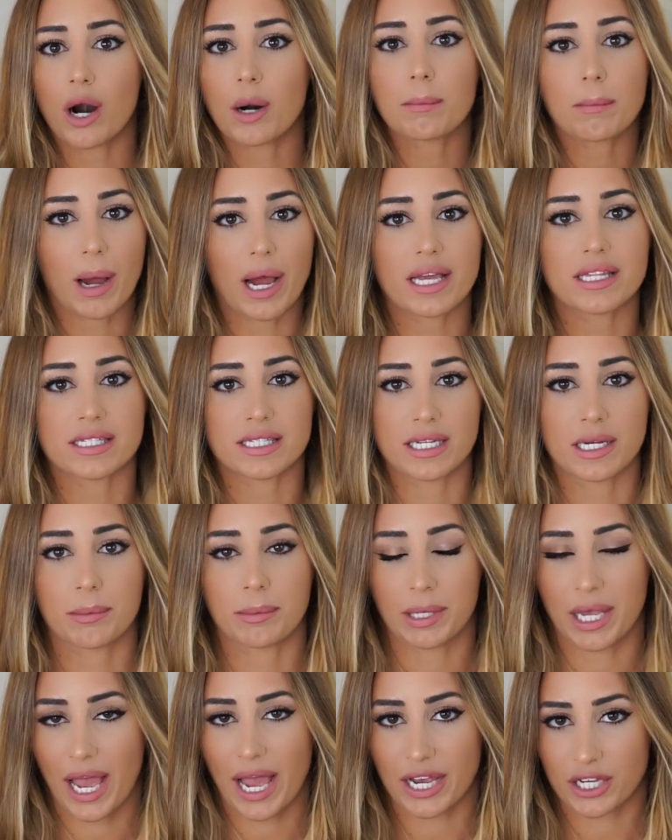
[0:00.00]
our minds need
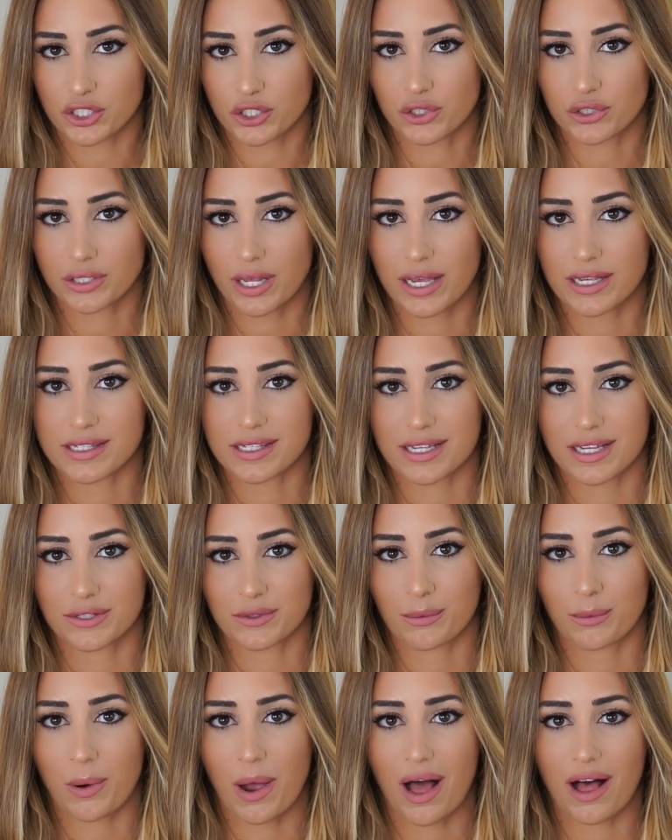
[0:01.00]
to be exercised
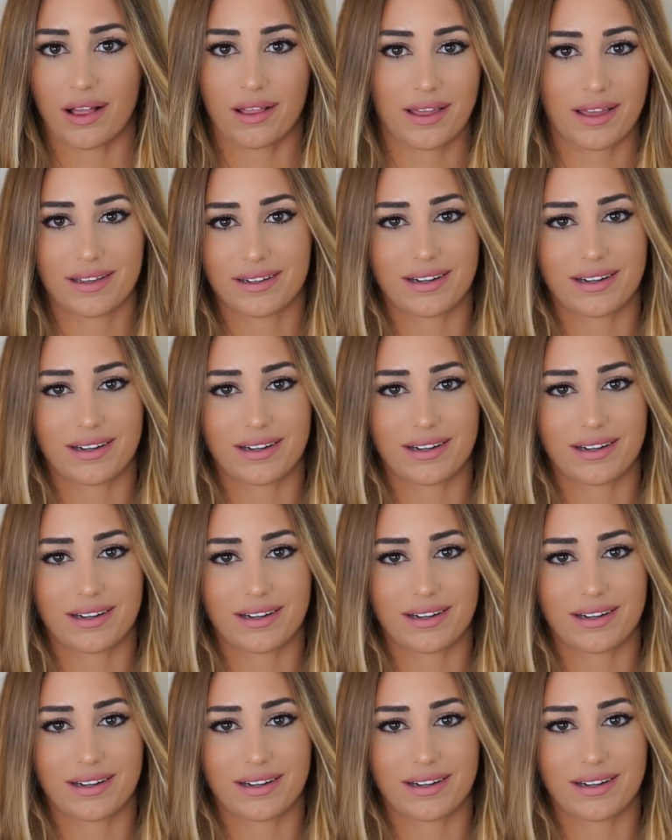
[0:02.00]
as well.